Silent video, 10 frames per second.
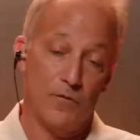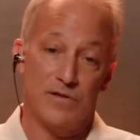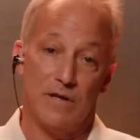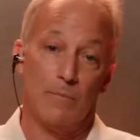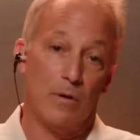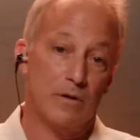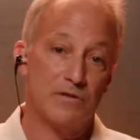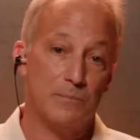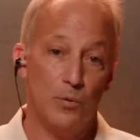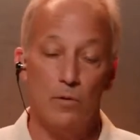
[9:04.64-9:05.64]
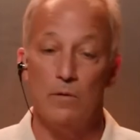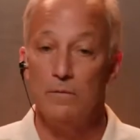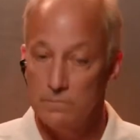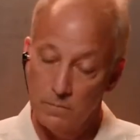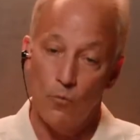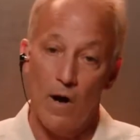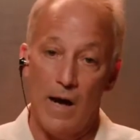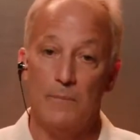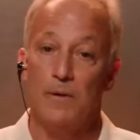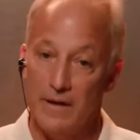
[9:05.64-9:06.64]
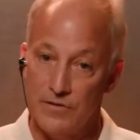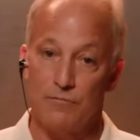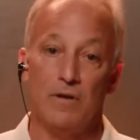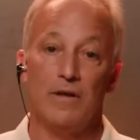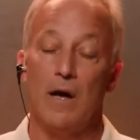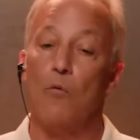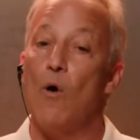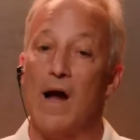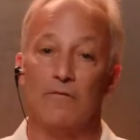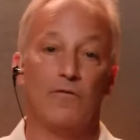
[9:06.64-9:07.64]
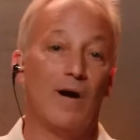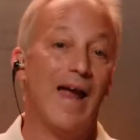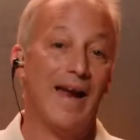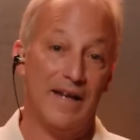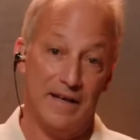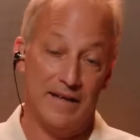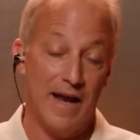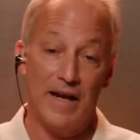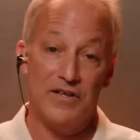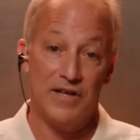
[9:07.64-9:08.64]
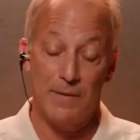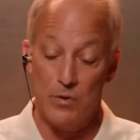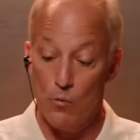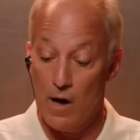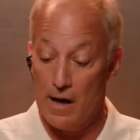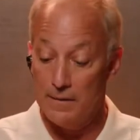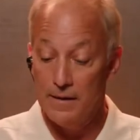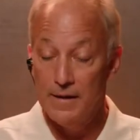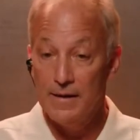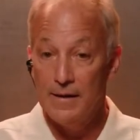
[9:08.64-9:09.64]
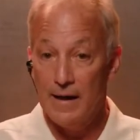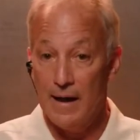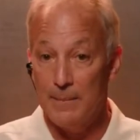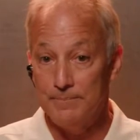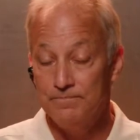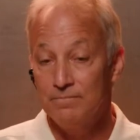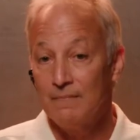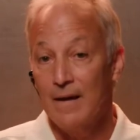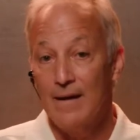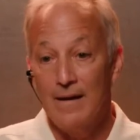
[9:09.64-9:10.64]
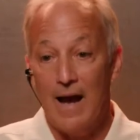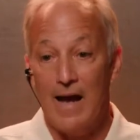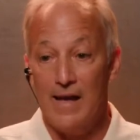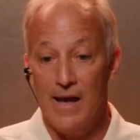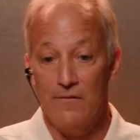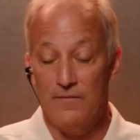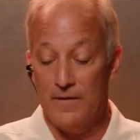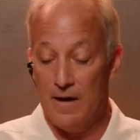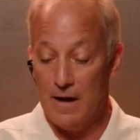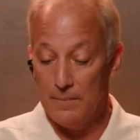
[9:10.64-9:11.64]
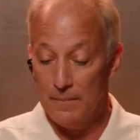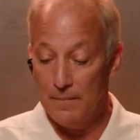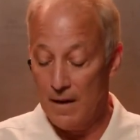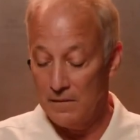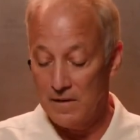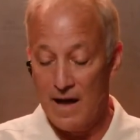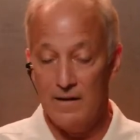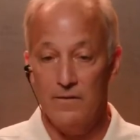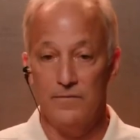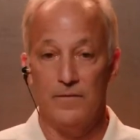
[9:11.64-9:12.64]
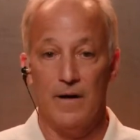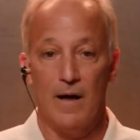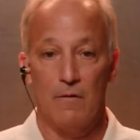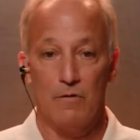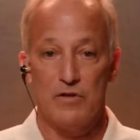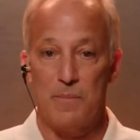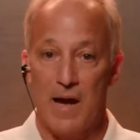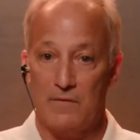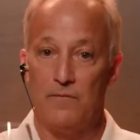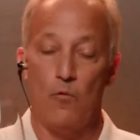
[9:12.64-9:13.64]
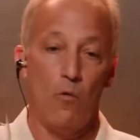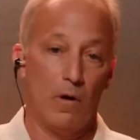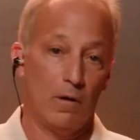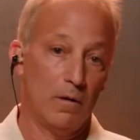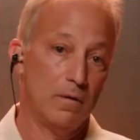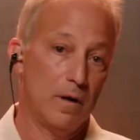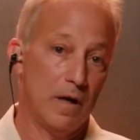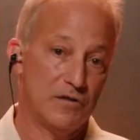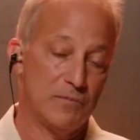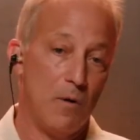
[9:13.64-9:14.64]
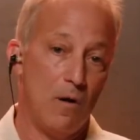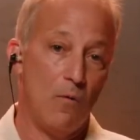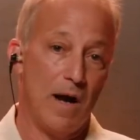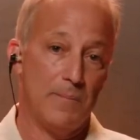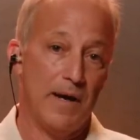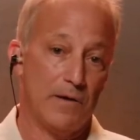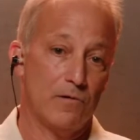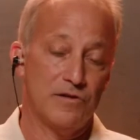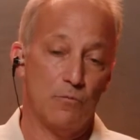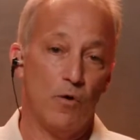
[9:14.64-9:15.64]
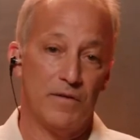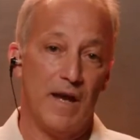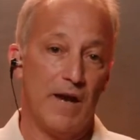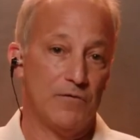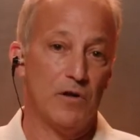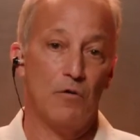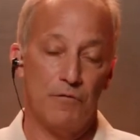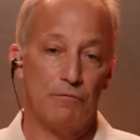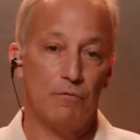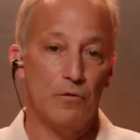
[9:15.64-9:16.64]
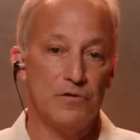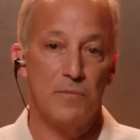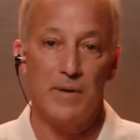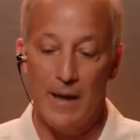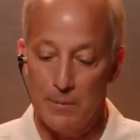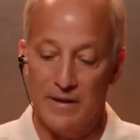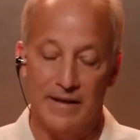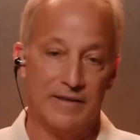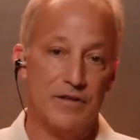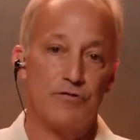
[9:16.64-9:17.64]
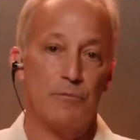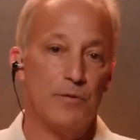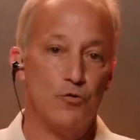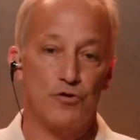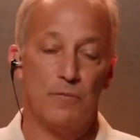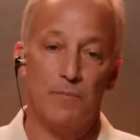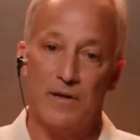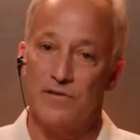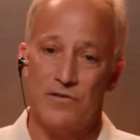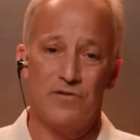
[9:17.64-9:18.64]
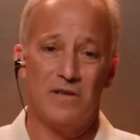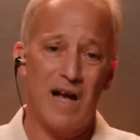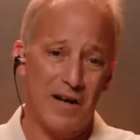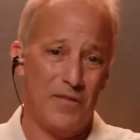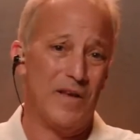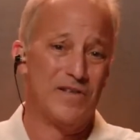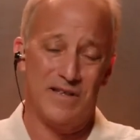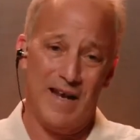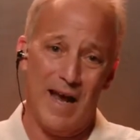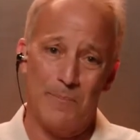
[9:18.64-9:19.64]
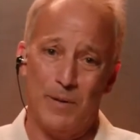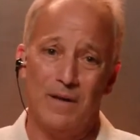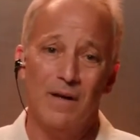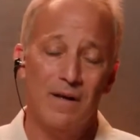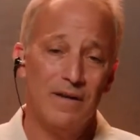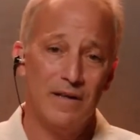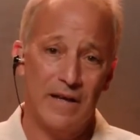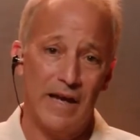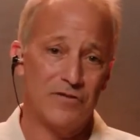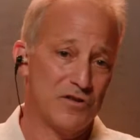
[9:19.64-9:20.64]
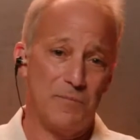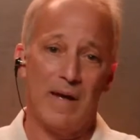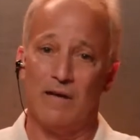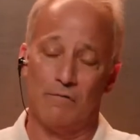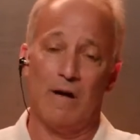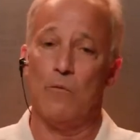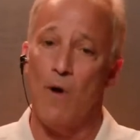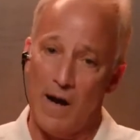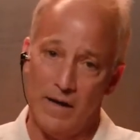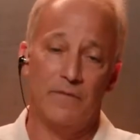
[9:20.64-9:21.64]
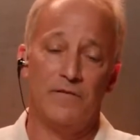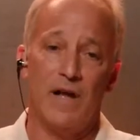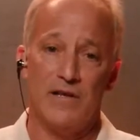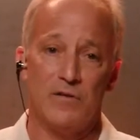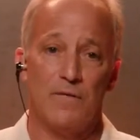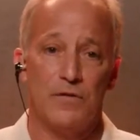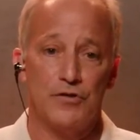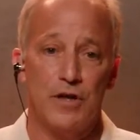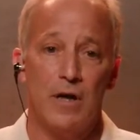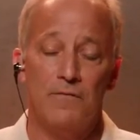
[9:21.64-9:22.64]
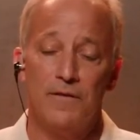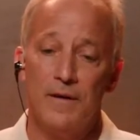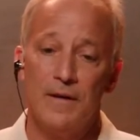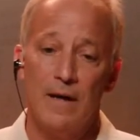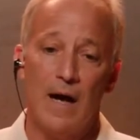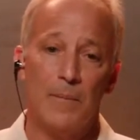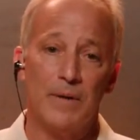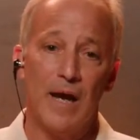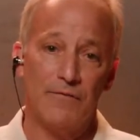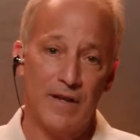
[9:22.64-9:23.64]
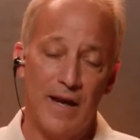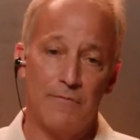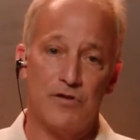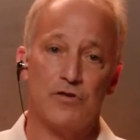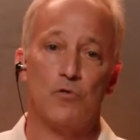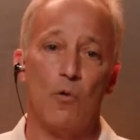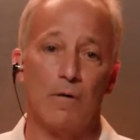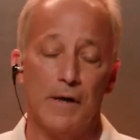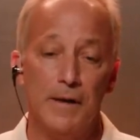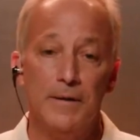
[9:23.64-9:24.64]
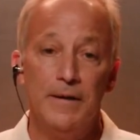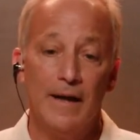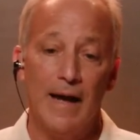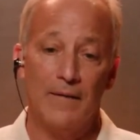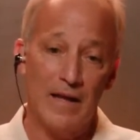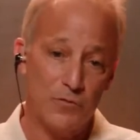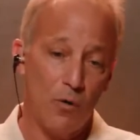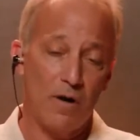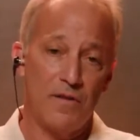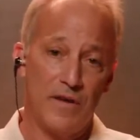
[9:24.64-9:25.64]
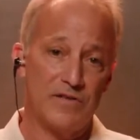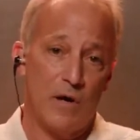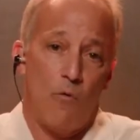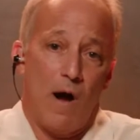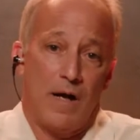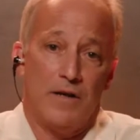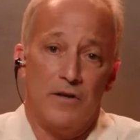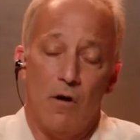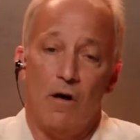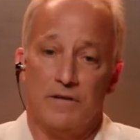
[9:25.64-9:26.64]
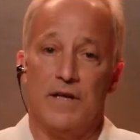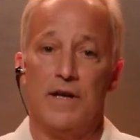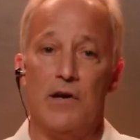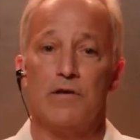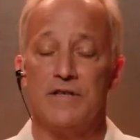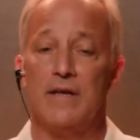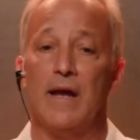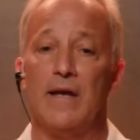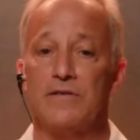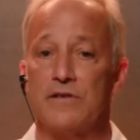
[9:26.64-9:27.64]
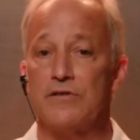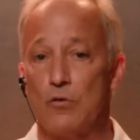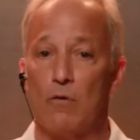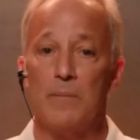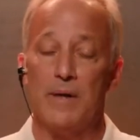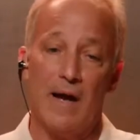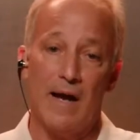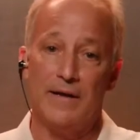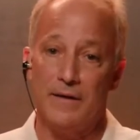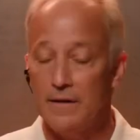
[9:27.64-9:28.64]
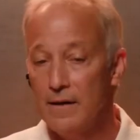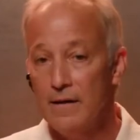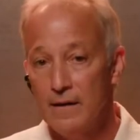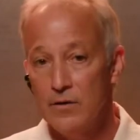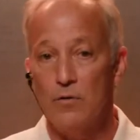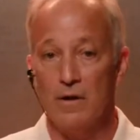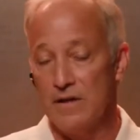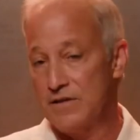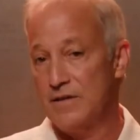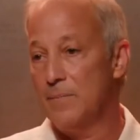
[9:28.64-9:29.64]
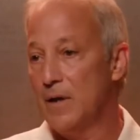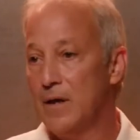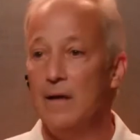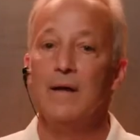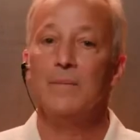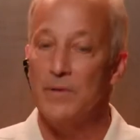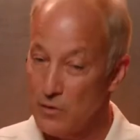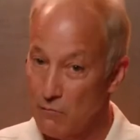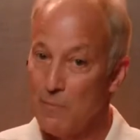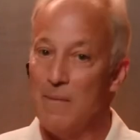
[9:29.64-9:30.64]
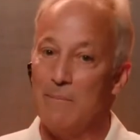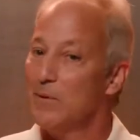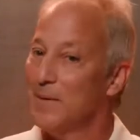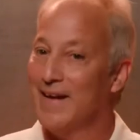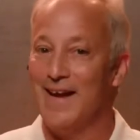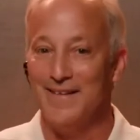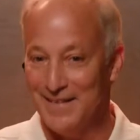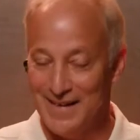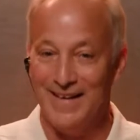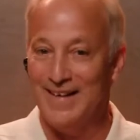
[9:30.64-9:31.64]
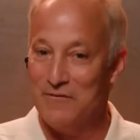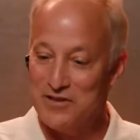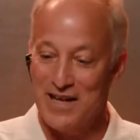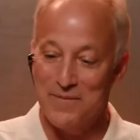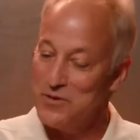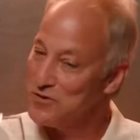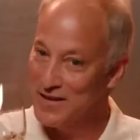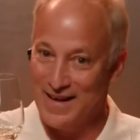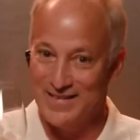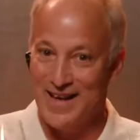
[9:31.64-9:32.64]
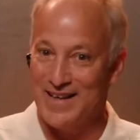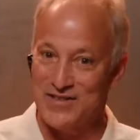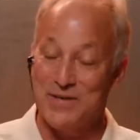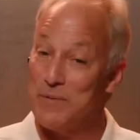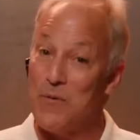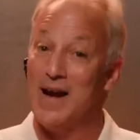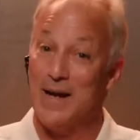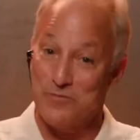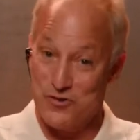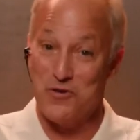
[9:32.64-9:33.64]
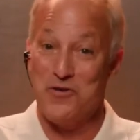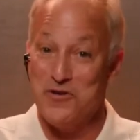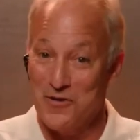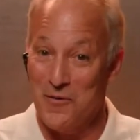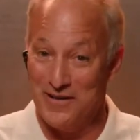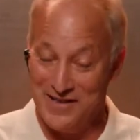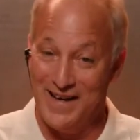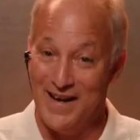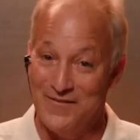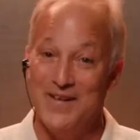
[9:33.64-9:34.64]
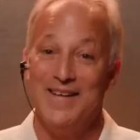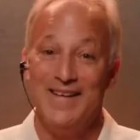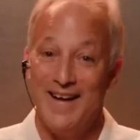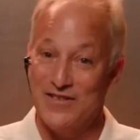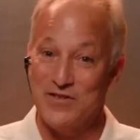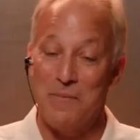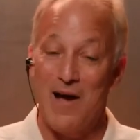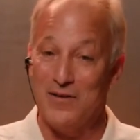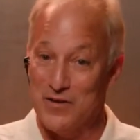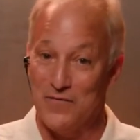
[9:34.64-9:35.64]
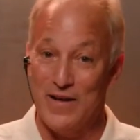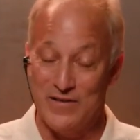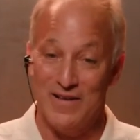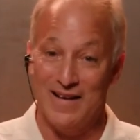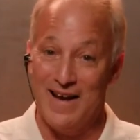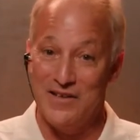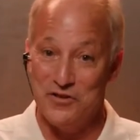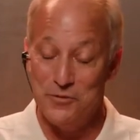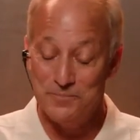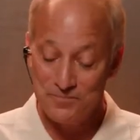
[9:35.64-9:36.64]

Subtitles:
summer, it's pool wine, but it's really a wine for any time you want. I have a lot of respect for small winemakers and what they have to go through to be able to get distribution, because there's a lot of things that happen. You can't just make a great wine and it flies off the shelf. You have to have a story. And that's one of the things I wanted y'all to hear today, is the story behind it. You can listen to me, but you'll remember Michele, and every time you take a sip of wine, I'm sure you're going to have a smile on your face like I do.